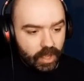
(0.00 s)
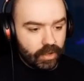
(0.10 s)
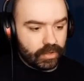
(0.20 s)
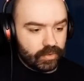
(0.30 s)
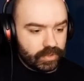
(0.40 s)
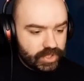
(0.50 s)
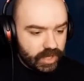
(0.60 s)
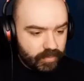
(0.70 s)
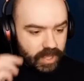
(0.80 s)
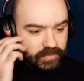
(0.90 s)
Oh, cool. The
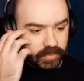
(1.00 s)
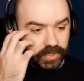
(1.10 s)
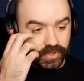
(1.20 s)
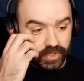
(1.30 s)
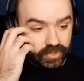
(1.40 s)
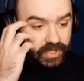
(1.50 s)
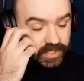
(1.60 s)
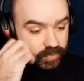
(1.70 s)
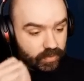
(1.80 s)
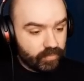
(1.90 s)
chain of pipes can be used to
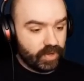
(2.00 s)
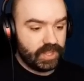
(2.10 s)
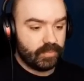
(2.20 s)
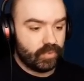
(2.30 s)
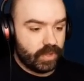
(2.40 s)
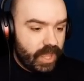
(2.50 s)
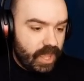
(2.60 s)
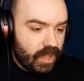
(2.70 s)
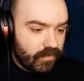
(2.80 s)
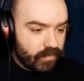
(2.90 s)
transport breathable
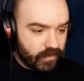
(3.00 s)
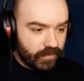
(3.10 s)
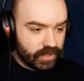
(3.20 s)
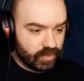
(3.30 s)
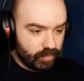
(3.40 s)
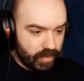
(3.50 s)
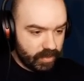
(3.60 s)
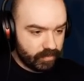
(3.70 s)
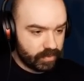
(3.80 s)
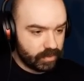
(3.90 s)
air from a functional
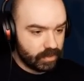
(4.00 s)
pump